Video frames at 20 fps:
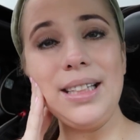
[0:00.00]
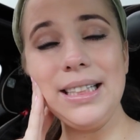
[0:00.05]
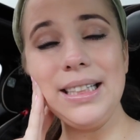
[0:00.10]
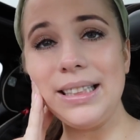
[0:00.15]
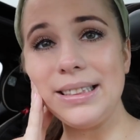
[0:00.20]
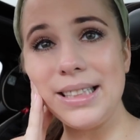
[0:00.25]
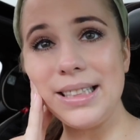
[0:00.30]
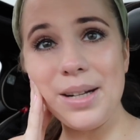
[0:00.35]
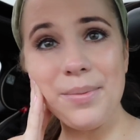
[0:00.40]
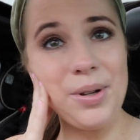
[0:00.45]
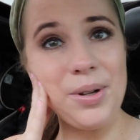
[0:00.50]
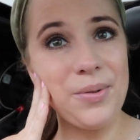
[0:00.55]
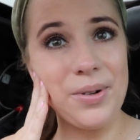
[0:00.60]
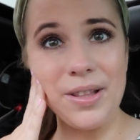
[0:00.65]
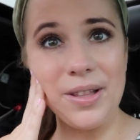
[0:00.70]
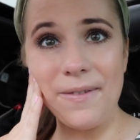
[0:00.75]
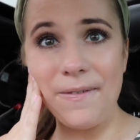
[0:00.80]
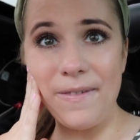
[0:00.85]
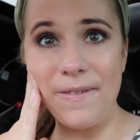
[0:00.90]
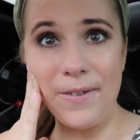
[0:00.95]
That's gonna be one
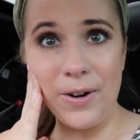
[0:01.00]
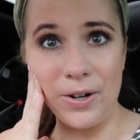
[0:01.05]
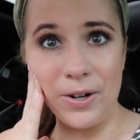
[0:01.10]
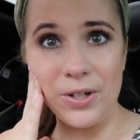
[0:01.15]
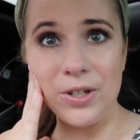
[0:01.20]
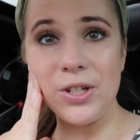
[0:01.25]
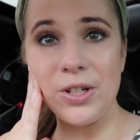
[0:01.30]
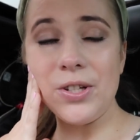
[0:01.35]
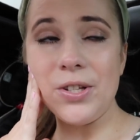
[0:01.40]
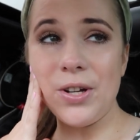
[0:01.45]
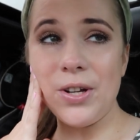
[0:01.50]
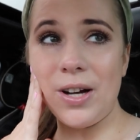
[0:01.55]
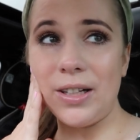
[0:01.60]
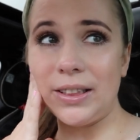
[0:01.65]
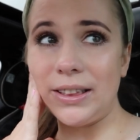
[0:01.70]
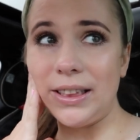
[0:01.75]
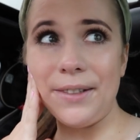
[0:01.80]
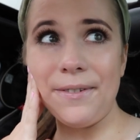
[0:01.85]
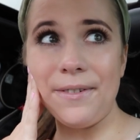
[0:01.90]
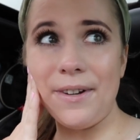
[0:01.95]
of the first
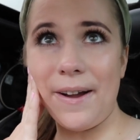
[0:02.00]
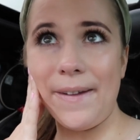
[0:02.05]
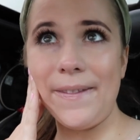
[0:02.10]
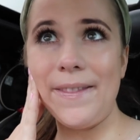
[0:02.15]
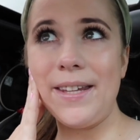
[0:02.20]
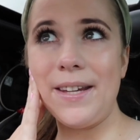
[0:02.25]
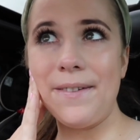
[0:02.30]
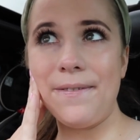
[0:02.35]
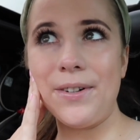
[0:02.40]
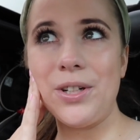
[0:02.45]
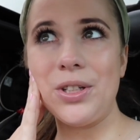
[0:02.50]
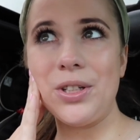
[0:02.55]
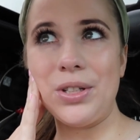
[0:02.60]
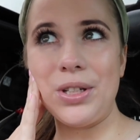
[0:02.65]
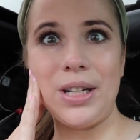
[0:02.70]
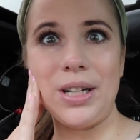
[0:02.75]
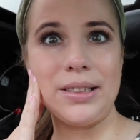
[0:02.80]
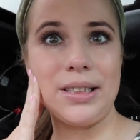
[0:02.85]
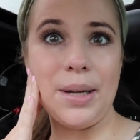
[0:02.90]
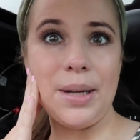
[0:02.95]
socks, if not the first
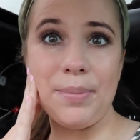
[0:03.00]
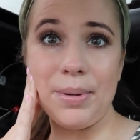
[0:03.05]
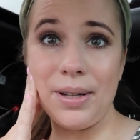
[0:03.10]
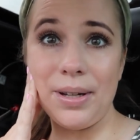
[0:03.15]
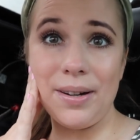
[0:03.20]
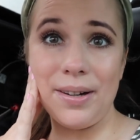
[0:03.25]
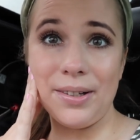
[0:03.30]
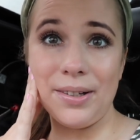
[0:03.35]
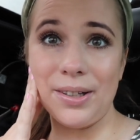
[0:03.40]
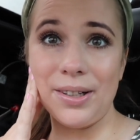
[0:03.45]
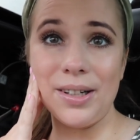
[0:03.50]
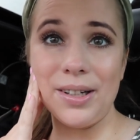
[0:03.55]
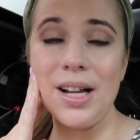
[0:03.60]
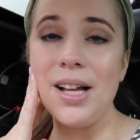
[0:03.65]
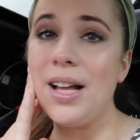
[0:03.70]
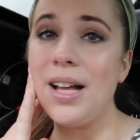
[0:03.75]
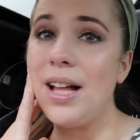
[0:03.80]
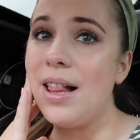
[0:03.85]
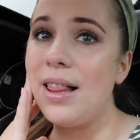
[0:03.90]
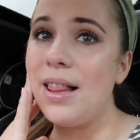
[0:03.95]
socks I put on her
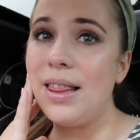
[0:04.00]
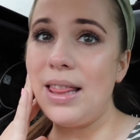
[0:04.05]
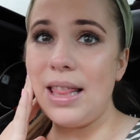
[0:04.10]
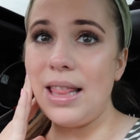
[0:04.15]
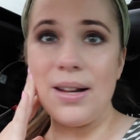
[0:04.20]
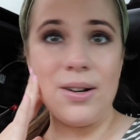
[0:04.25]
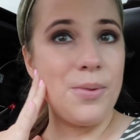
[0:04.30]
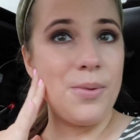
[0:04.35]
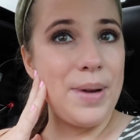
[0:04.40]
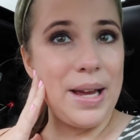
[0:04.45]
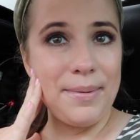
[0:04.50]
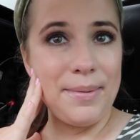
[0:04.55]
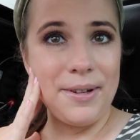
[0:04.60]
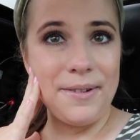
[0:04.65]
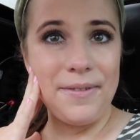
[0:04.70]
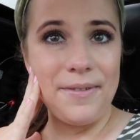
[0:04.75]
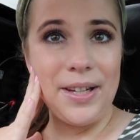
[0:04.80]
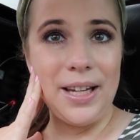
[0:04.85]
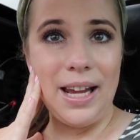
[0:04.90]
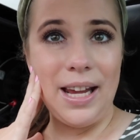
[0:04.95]
little baby
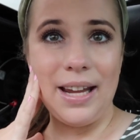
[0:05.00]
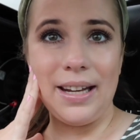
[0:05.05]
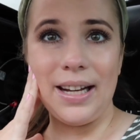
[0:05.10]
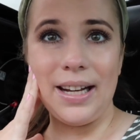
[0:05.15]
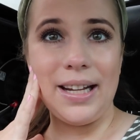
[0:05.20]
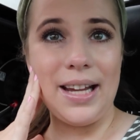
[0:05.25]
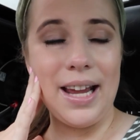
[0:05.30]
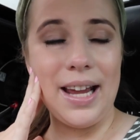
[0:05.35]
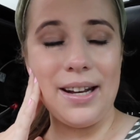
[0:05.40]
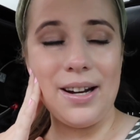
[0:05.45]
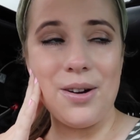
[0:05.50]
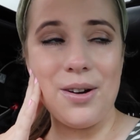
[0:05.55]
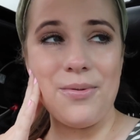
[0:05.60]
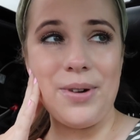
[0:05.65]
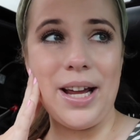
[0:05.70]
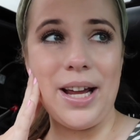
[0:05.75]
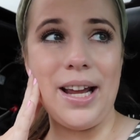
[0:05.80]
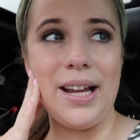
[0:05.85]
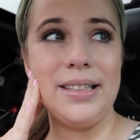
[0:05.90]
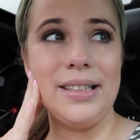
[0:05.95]
feet, and I cannot
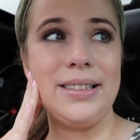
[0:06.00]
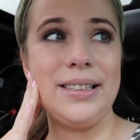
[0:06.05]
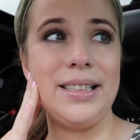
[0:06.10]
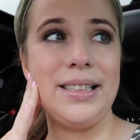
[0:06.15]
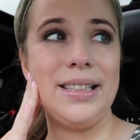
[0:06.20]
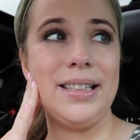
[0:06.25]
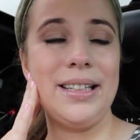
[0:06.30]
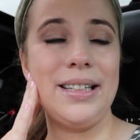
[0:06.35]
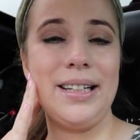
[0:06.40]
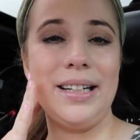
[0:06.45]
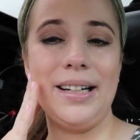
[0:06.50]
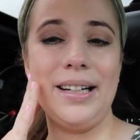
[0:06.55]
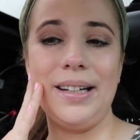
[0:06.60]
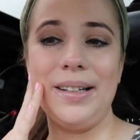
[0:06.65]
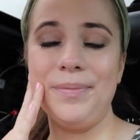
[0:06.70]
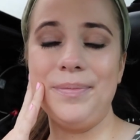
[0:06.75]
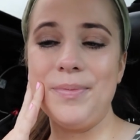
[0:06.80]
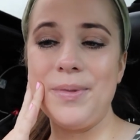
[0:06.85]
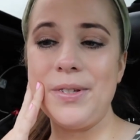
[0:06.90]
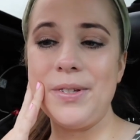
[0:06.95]
wait.
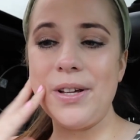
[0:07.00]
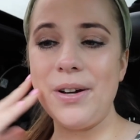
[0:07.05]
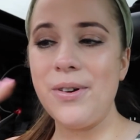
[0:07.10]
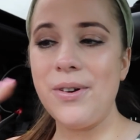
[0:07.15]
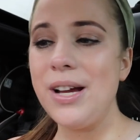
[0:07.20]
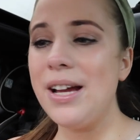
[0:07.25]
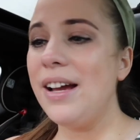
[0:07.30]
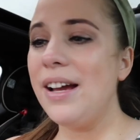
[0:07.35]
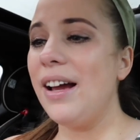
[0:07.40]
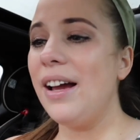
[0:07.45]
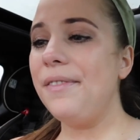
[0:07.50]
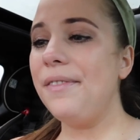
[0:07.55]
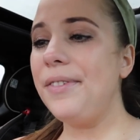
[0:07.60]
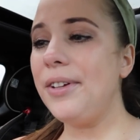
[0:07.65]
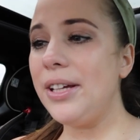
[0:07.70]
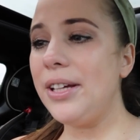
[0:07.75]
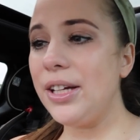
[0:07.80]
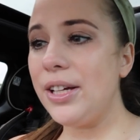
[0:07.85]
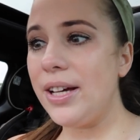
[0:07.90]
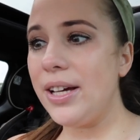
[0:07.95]
So I'm
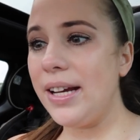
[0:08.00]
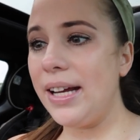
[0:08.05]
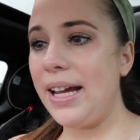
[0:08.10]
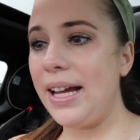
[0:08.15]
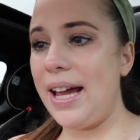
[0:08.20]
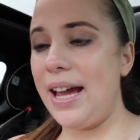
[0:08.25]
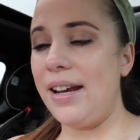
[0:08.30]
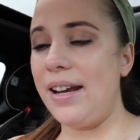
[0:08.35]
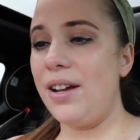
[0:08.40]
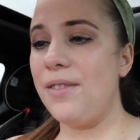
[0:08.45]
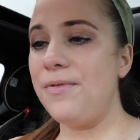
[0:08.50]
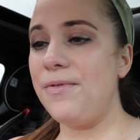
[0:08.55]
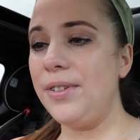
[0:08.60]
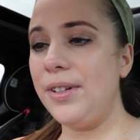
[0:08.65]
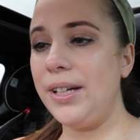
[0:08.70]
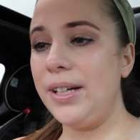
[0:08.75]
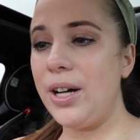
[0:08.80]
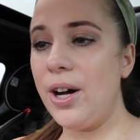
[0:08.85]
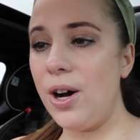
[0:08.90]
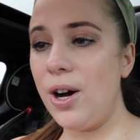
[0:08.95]
feeling good again. I'm
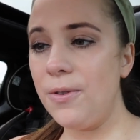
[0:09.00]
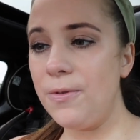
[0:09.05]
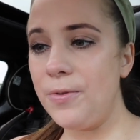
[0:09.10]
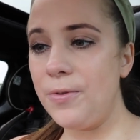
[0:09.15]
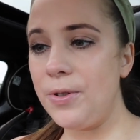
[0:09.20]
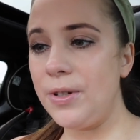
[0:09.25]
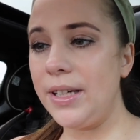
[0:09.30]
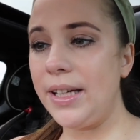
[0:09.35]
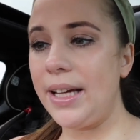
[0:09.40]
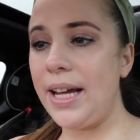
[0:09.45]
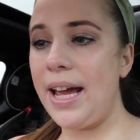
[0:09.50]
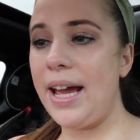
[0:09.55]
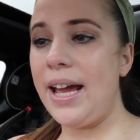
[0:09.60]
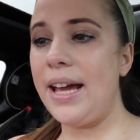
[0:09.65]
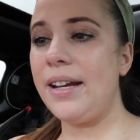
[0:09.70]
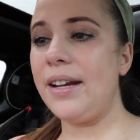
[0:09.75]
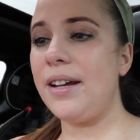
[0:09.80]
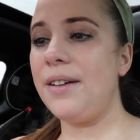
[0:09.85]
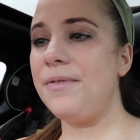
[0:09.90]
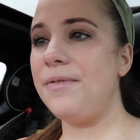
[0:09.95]
feeling hopeful
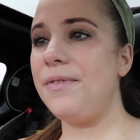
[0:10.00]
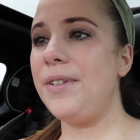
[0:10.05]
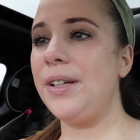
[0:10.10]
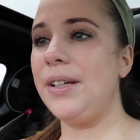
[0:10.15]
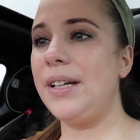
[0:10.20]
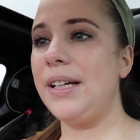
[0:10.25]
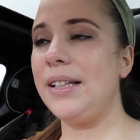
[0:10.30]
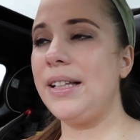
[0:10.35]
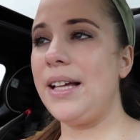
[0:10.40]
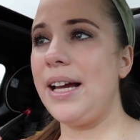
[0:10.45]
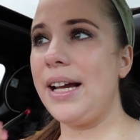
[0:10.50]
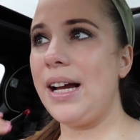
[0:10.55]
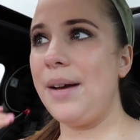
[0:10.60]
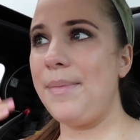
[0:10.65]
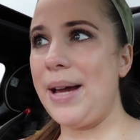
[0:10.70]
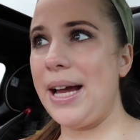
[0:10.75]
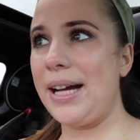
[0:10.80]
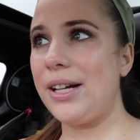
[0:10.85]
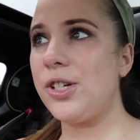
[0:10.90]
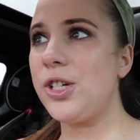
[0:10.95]
again. I'm feeling like
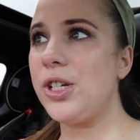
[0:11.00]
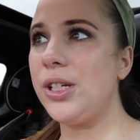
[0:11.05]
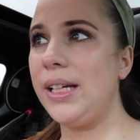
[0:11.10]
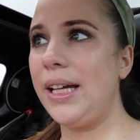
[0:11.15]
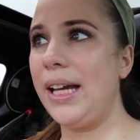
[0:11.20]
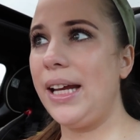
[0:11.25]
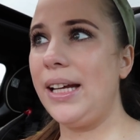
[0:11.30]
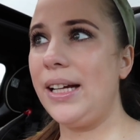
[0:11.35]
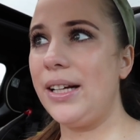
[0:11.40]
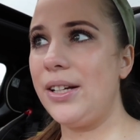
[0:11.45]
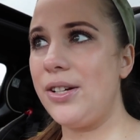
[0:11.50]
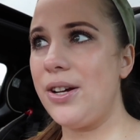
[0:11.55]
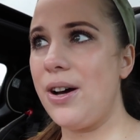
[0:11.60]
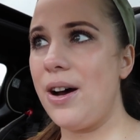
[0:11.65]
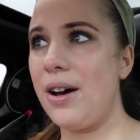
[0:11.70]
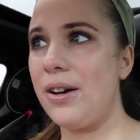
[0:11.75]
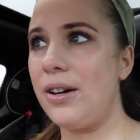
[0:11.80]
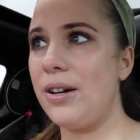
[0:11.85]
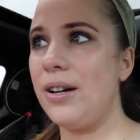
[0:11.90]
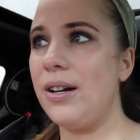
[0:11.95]
I'm actually getting a
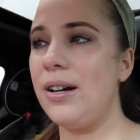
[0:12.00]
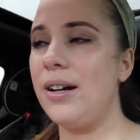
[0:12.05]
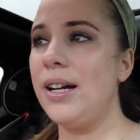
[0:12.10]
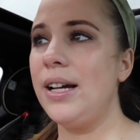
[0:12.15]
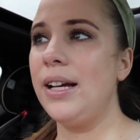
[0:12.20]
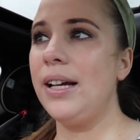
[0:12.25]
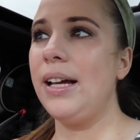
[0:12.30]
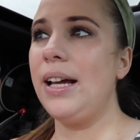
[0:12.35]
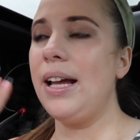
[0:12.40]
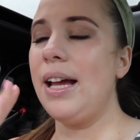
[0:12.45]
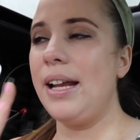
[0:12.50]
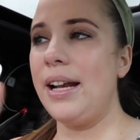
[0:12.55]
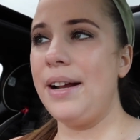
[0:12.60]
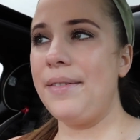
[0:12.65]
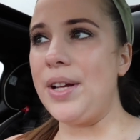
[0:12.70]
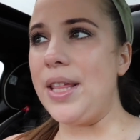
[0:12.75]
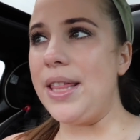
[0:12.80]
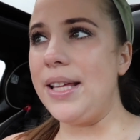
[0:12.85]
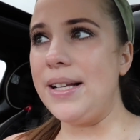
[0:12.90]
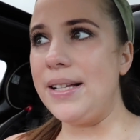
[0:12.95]
daughter and
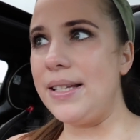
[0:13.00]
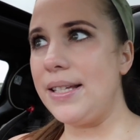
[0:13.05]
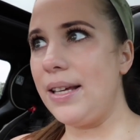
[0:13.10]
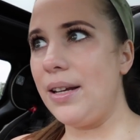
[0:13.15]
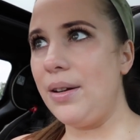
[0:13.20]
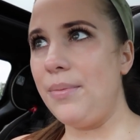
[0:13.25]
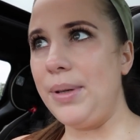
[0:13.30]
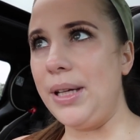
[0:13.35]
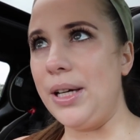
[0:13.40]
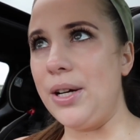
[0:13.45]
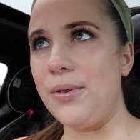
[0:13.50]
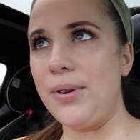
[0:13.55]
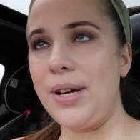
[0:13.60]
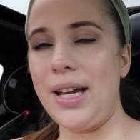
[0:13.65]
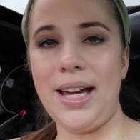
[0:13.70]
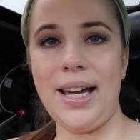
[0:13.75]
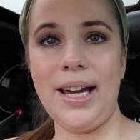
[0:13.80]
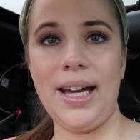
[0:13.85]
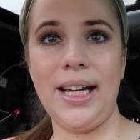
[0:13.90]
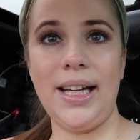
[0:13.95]
everything's gonna be
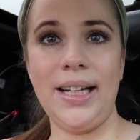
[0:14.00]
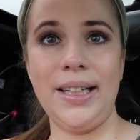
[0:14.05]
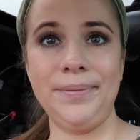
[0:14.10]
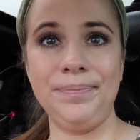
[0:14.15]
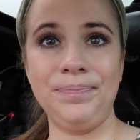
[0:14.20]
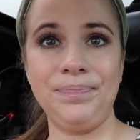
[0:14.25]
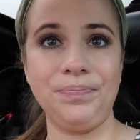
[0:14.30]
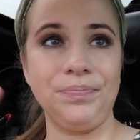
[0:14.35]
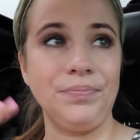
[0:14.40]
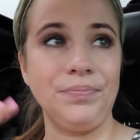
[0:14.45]
okay.